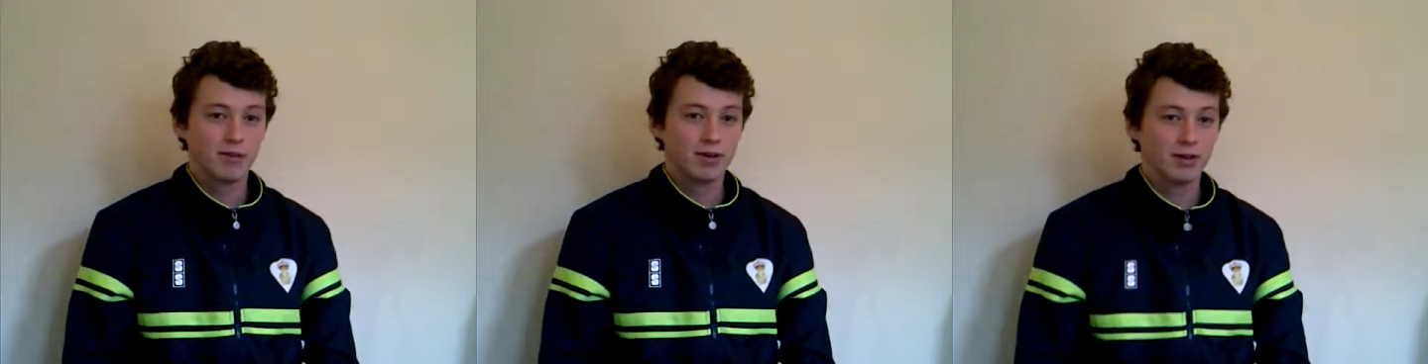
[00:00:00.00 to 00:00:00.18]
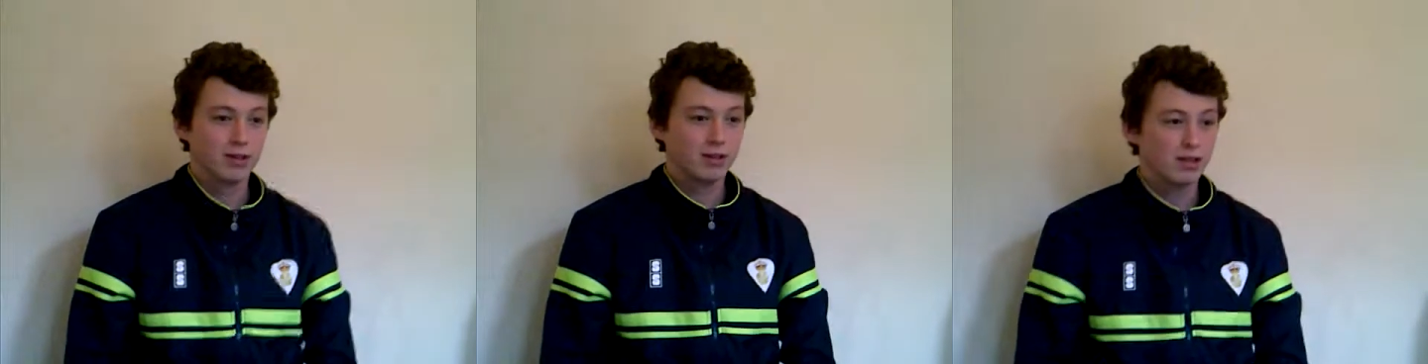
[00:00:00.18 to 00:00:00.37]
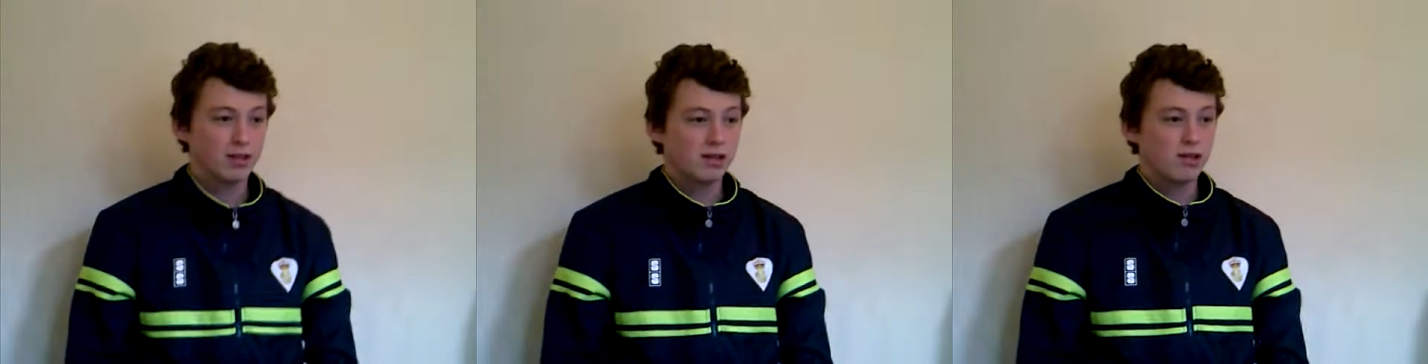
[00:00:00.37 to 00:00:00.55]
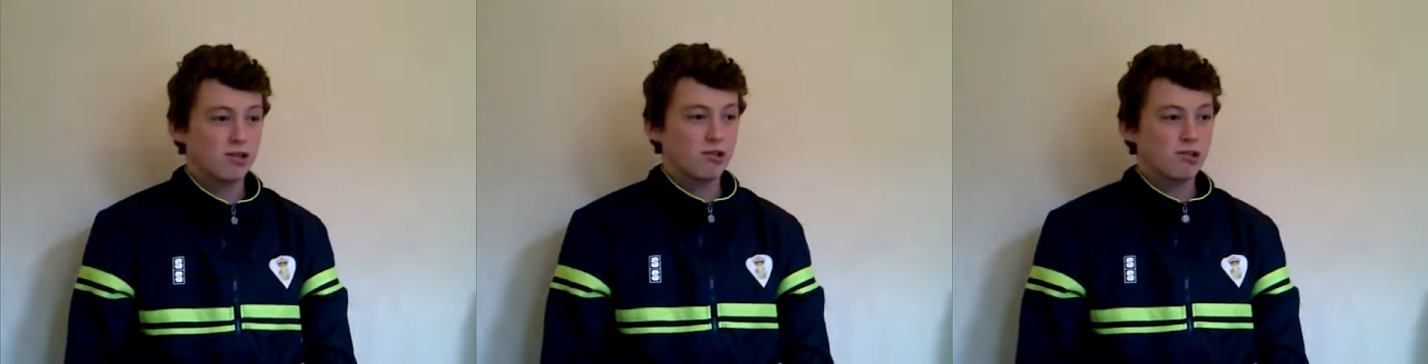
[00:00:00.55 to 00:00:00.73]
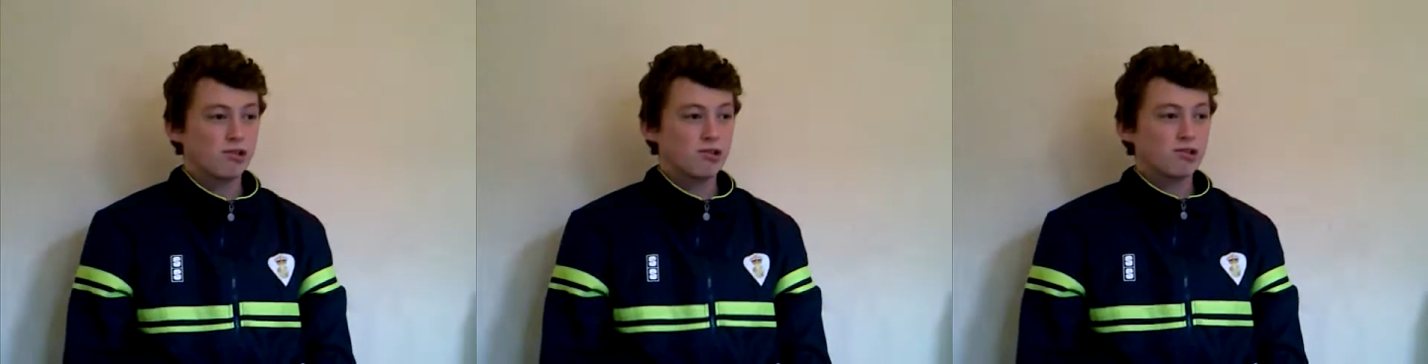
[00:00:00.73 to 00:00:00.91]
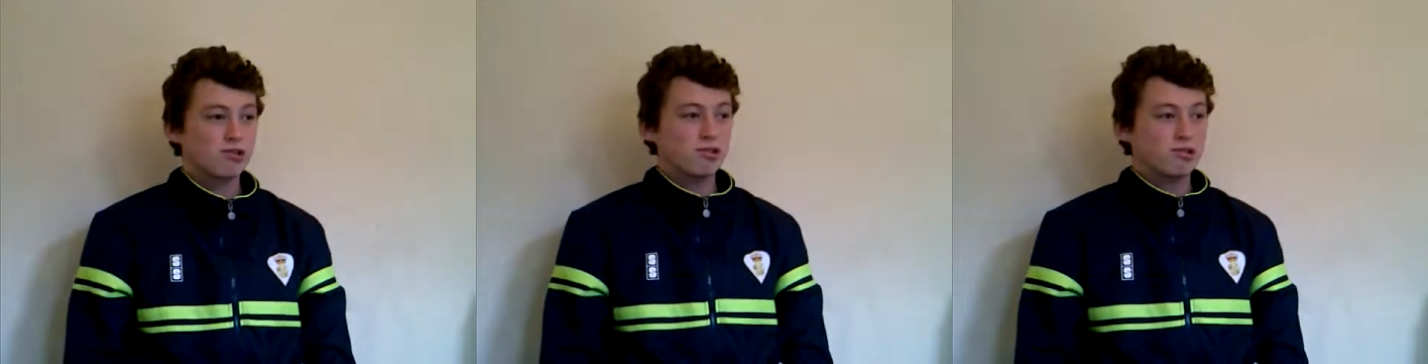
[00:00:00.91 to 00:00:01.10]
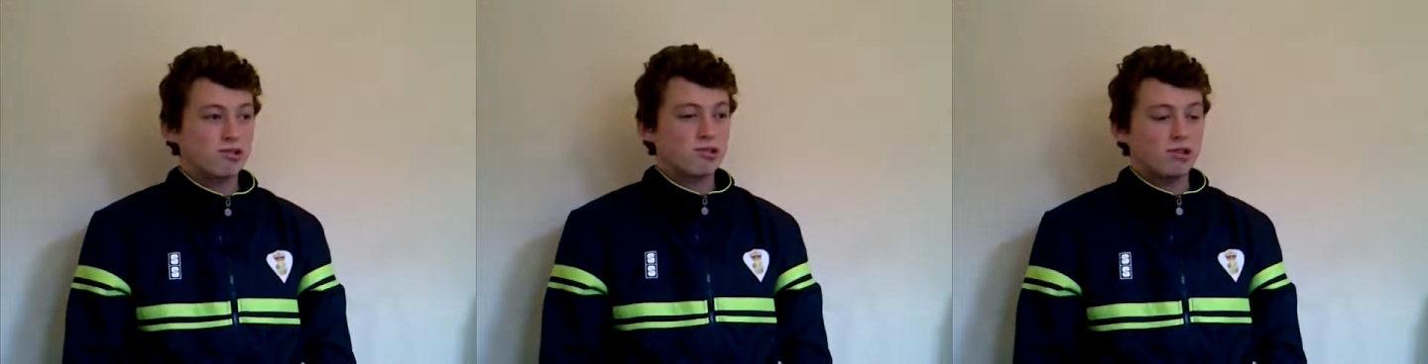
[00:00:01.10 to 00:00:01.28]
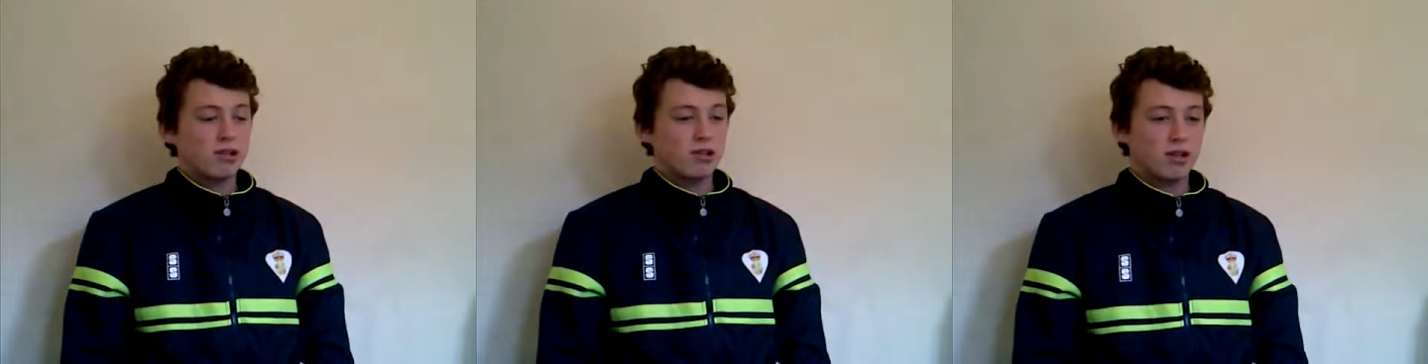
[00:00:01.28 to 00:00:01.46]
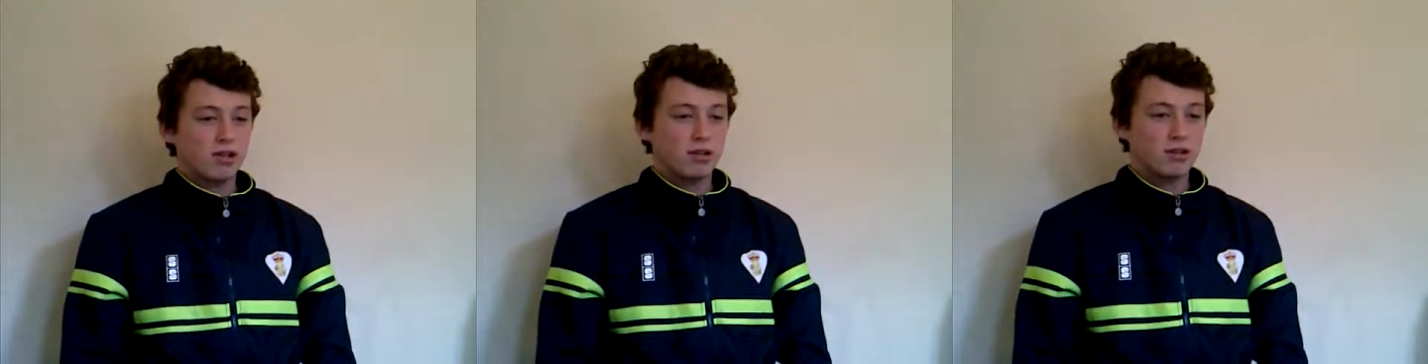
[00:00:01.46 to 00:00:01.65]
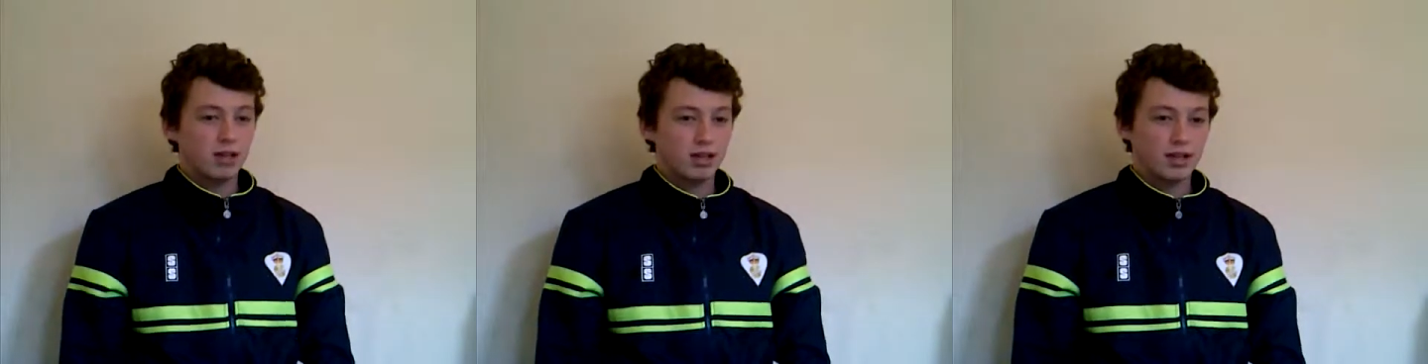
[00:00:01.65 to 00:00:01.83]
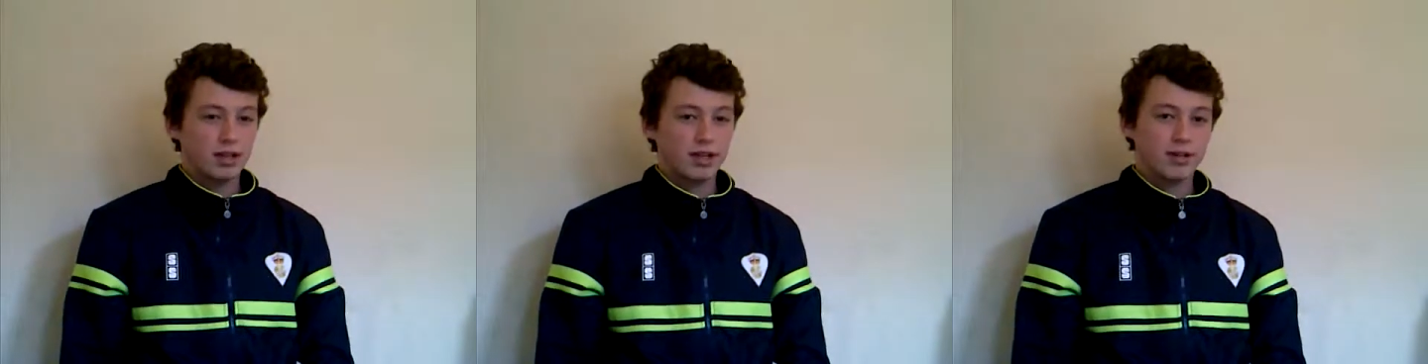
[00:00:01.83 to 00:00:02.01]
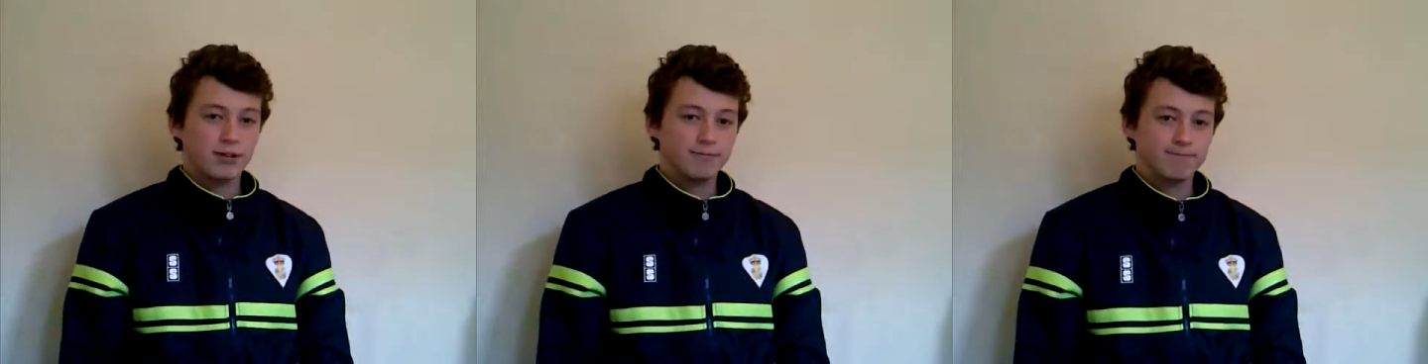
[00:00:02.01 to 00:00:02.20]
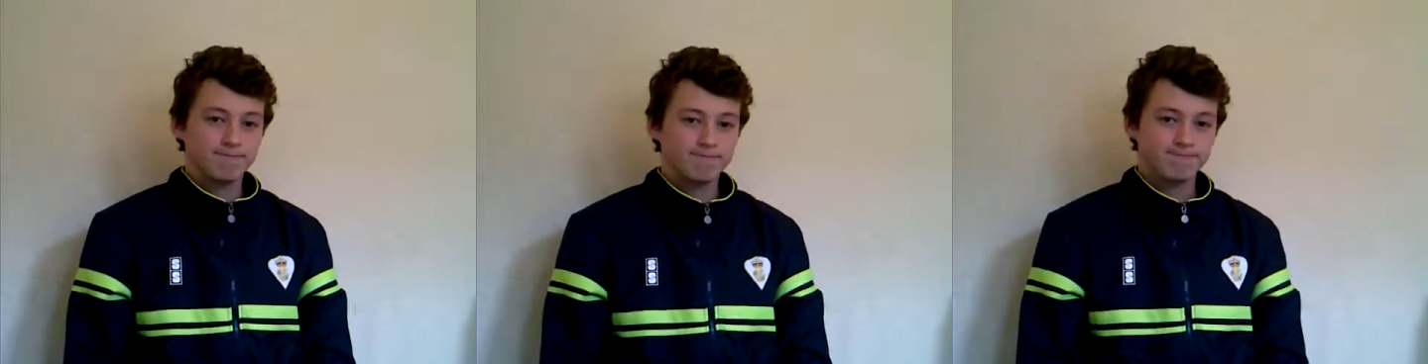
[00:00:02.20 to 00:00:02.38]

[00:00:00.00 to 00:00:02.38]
a thing now.